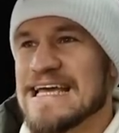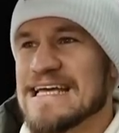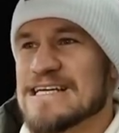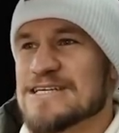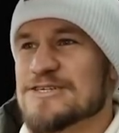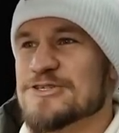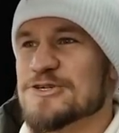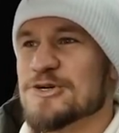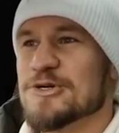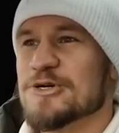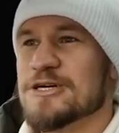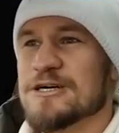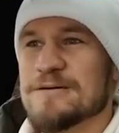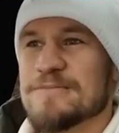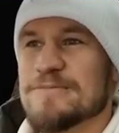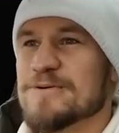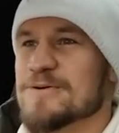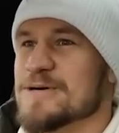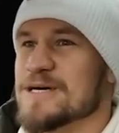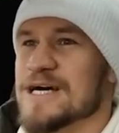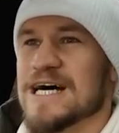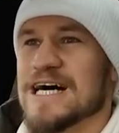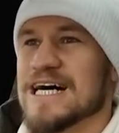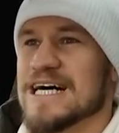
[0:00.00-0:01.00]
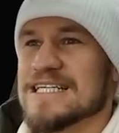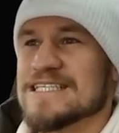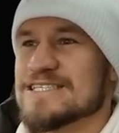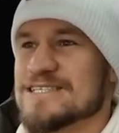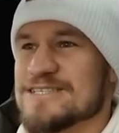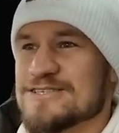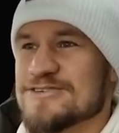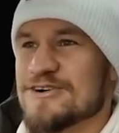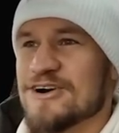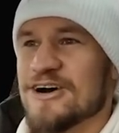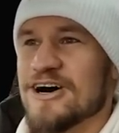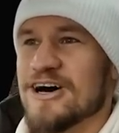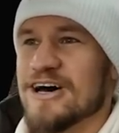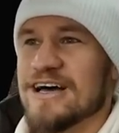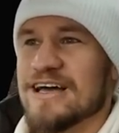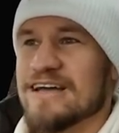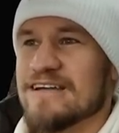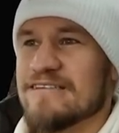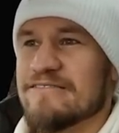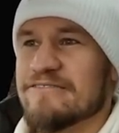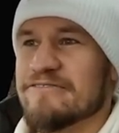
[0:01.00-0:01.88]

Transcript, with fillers: enjoyable car to drive.